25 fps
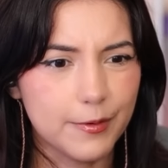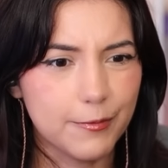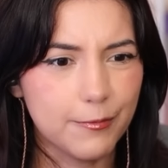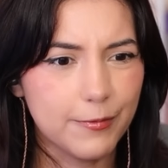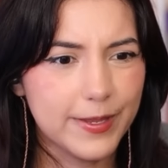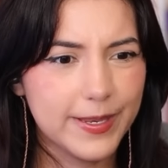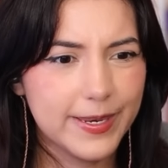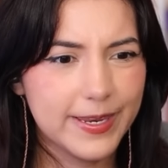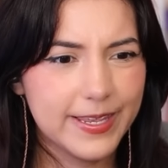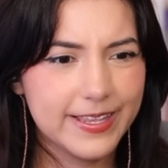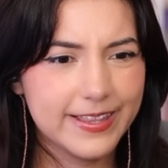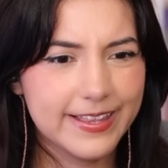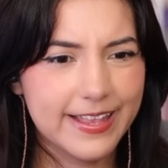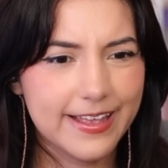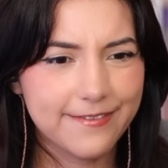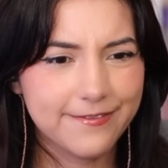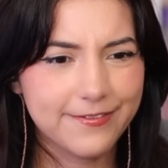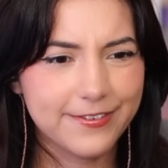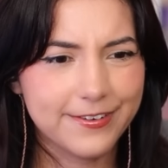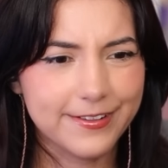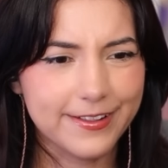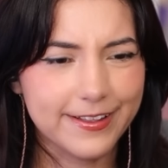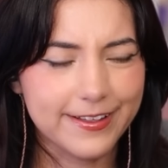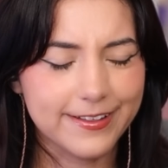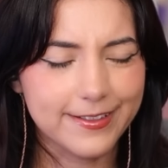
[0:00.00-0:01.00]
we need them
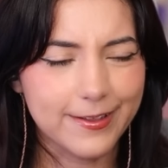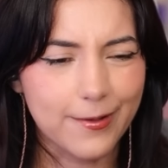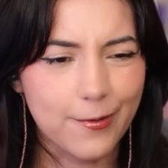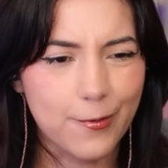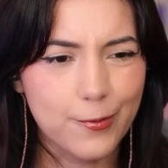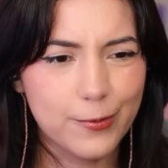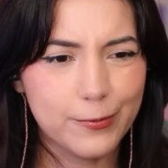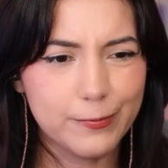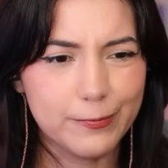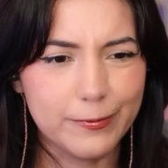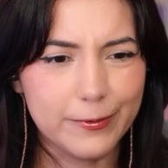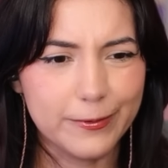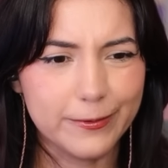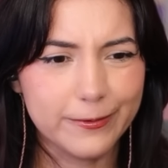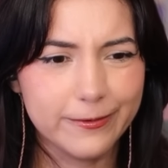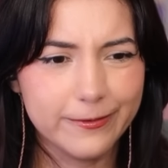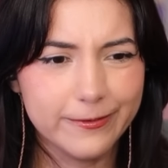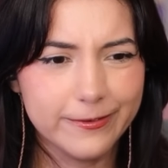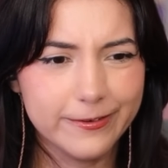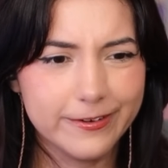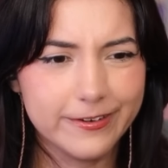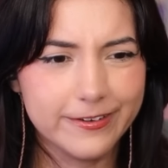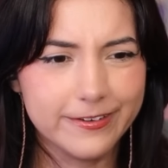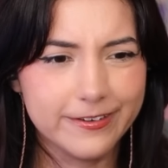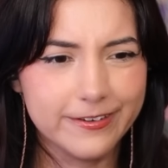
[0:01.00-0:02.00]
for like the whole world?